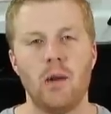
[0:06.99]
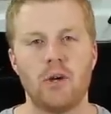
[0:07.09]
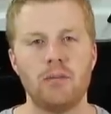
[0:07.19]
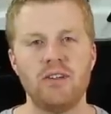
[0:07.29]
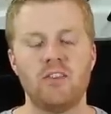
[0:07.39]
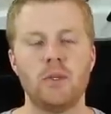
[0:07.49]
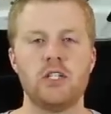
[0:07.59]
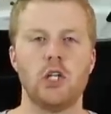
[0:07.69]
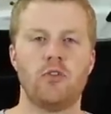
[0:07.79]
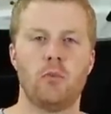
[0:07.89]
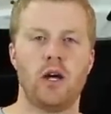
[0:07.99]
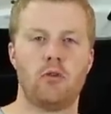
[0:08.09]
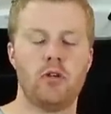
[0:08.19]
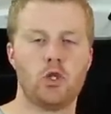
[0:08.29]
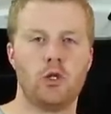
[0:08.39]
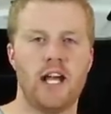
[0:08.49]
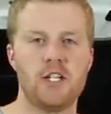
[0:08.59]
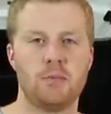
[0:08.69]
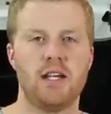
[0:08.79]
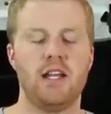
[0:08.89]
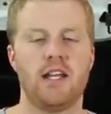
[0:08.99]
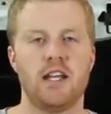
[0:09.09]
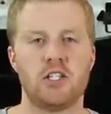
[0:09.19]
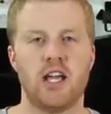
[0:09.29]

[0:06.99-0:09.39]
We're going to be switching over my original HPD catch